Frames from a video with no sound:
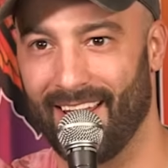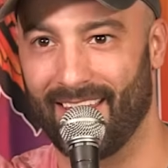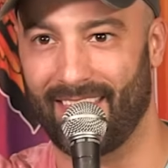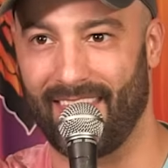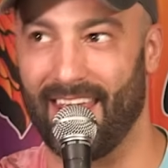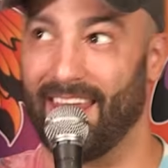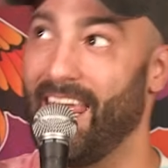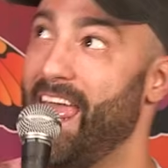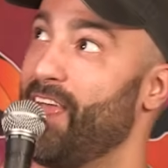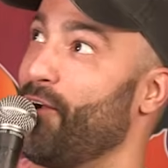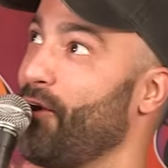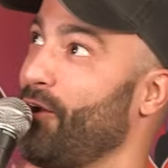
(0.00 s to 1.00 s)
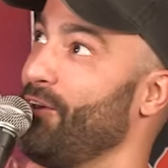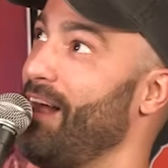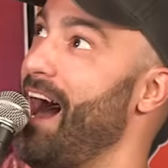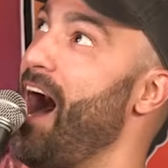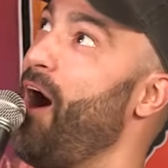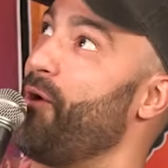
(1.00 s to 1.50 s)
thinking or
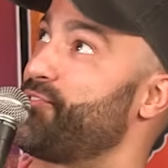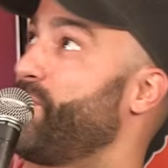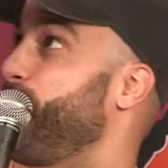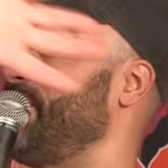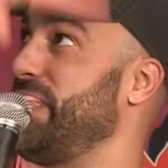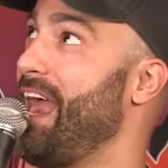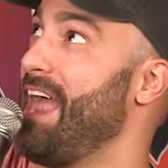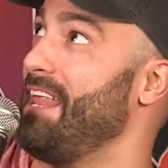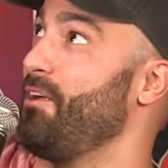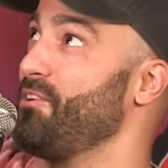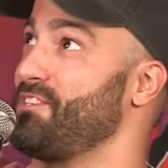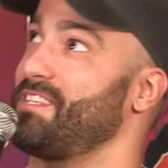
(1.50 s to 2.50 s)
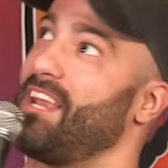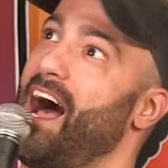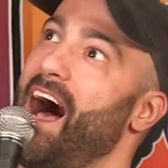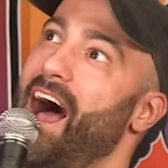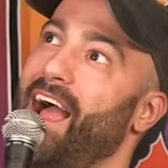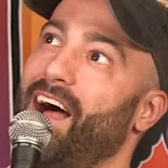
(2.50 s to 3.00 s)
clouds or a planet or
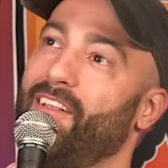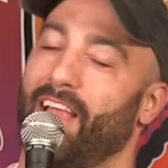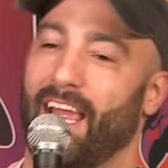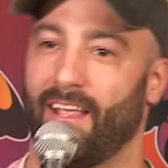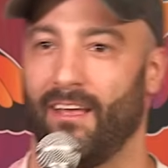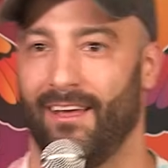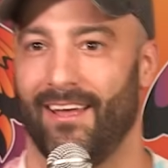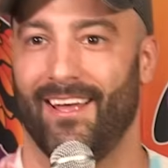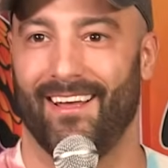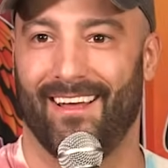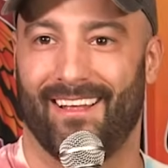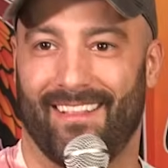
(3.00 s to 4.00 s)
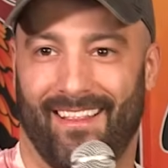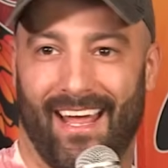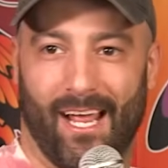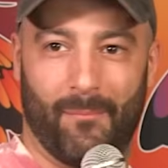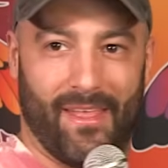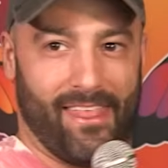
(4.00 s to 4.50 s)
sky, I'll like
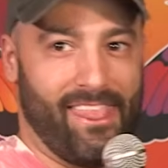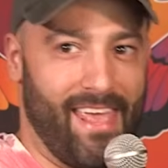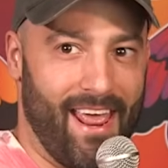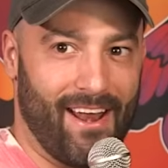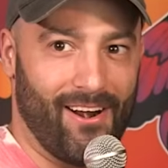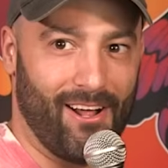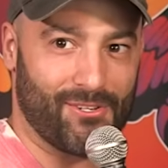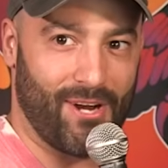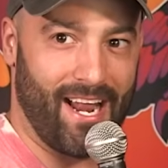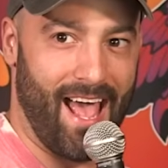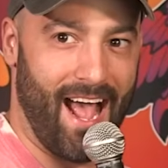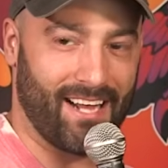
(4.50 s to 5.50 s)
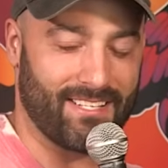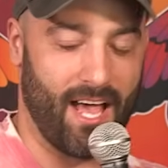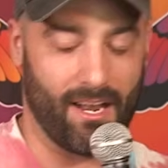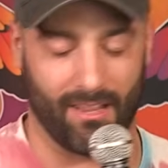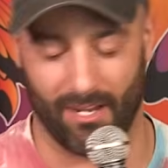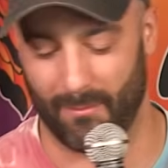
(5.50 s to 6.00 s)
I'm in theater, I'll try to act out
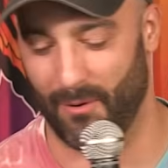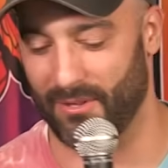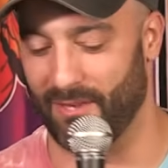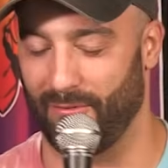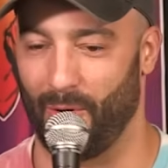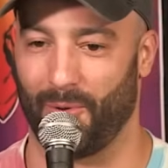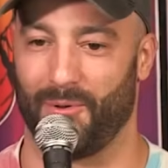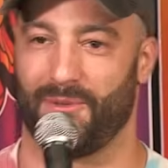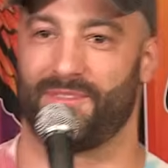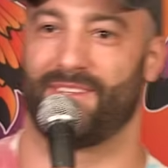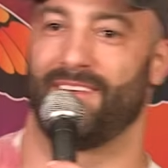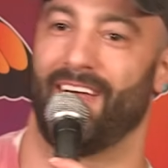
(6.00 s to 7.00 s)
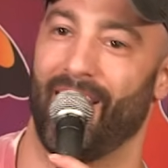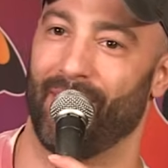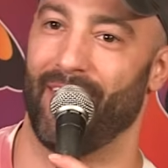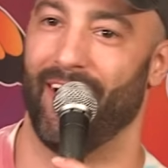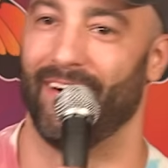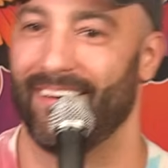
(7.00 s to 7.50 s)
a little bit with the vocals. I don't know.